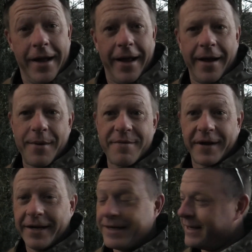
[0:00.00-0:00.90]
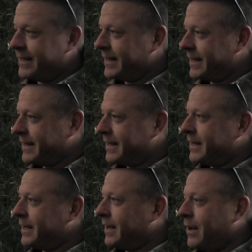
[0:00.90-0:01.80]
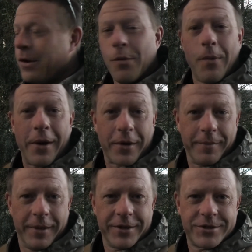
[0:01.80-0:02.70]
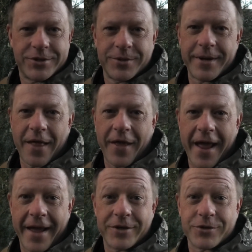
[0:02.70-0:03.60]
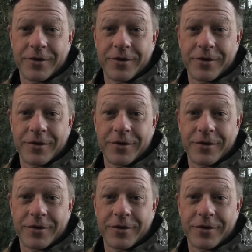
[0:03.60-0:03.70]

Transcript: However, welcome to another outdoor